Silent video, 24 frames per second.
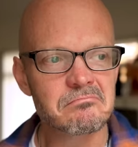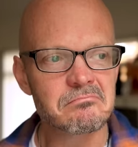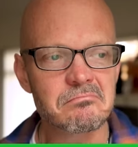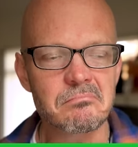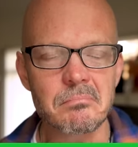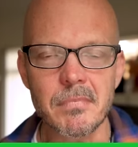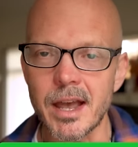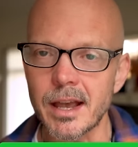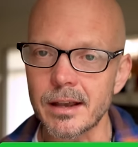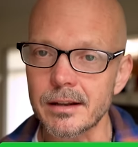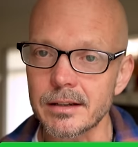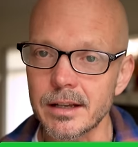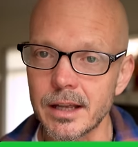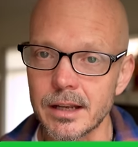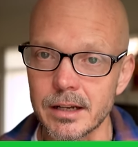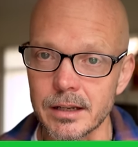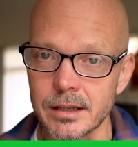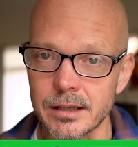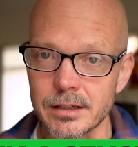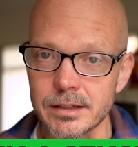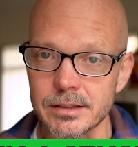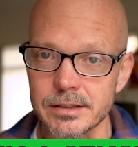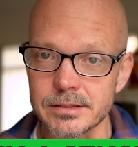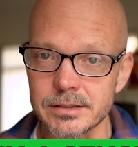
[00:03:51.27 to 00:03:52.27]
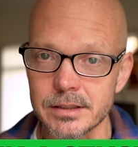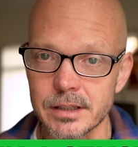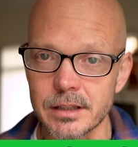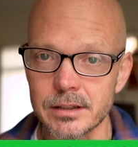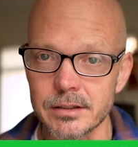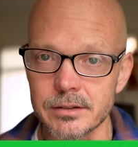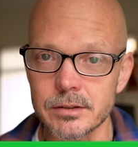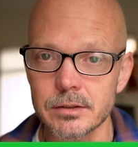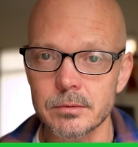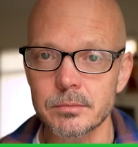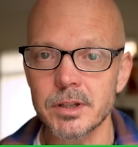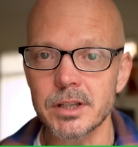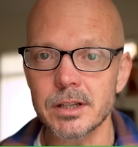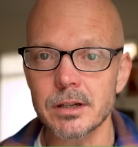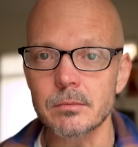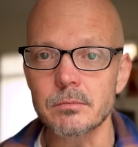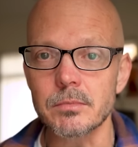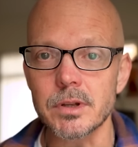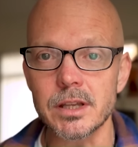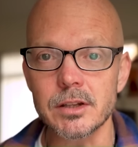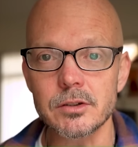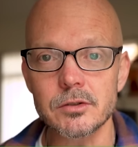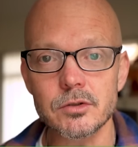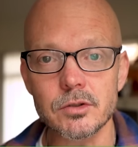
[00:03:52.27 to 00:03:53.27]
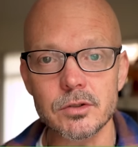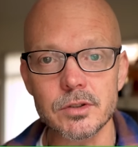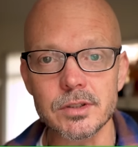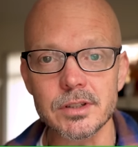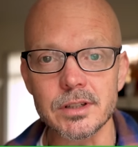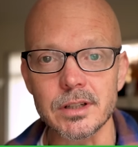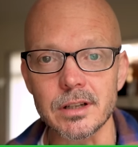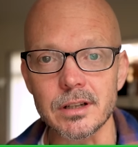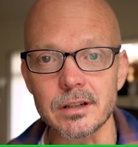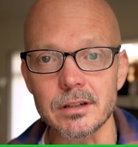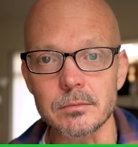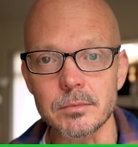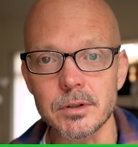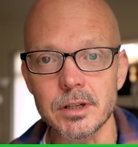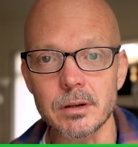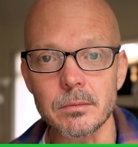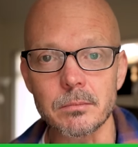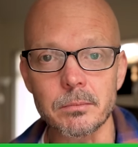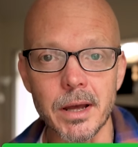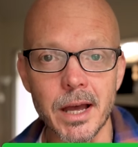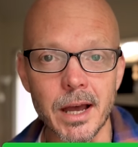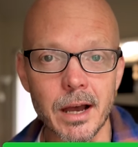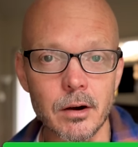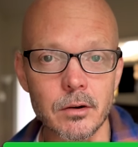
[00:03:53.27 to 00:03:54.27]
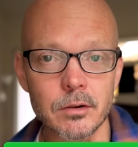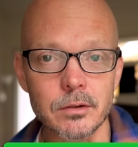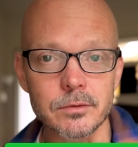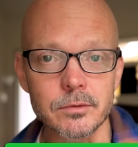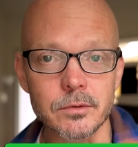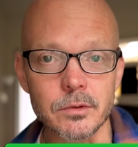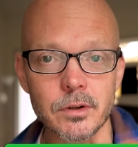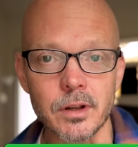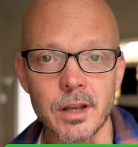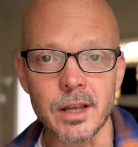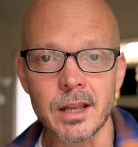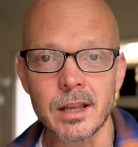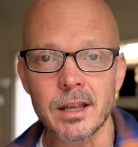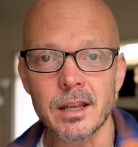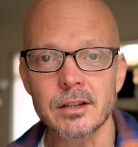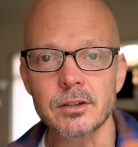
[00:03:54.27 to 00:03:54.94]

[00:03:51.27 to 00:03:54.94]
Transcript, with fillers: magnetic in a sense, to become interesting, to become powerful,